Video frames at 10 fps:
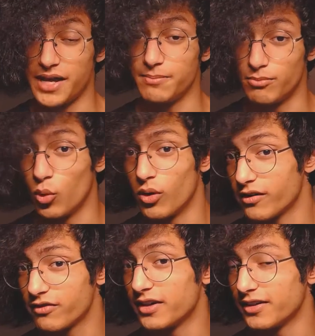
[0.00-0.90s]
more
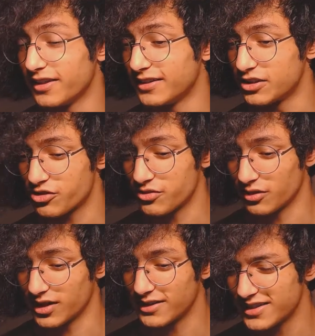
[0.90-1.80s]
for the additional
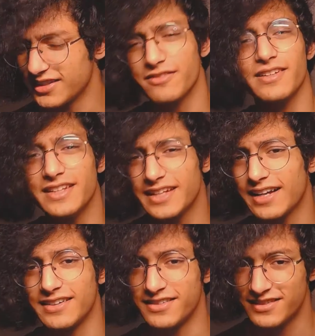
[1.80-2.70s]
content. You really
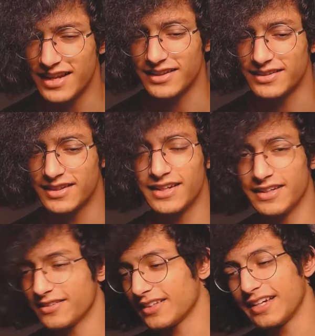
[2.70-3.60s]
gotta sell it.
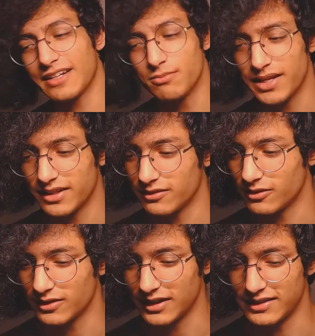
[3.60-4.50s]
You really gotta make it
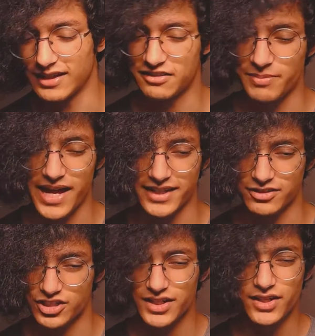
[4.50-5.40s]
look like a nice
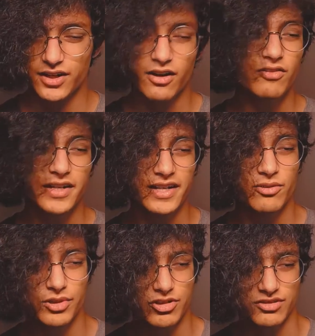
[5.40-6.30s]
package. Over here
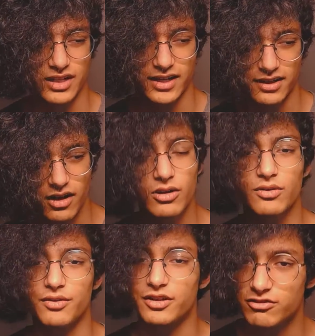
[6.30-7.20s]
we just got, oh,
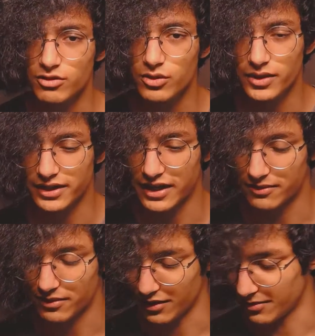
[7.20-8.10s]
there's story game
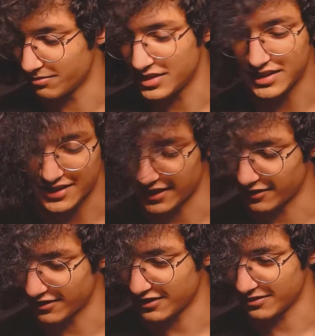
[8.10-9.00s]

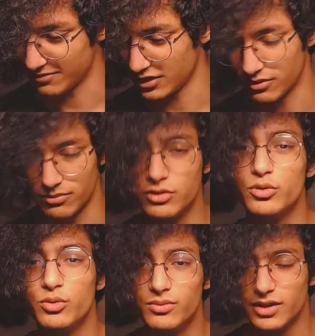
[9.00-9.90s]
details and, you
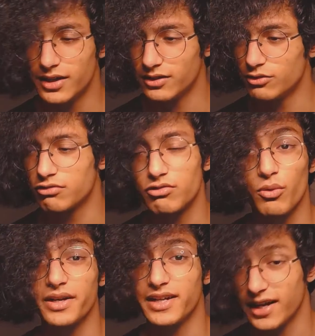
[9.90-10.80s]
know, new
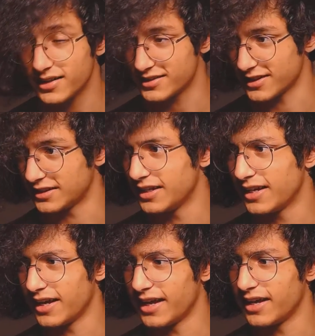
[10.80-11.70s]
story content.
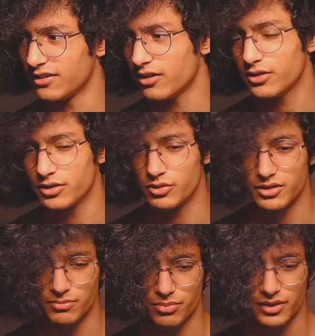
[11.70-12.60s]
And, oh, you
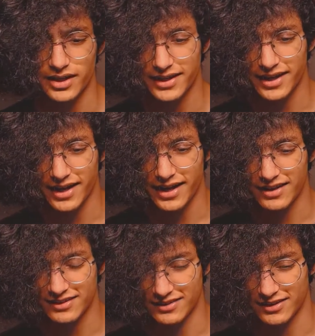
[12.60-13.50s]
can play
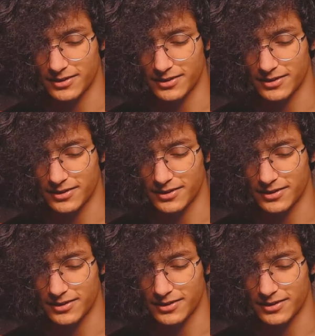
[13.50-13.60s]
as,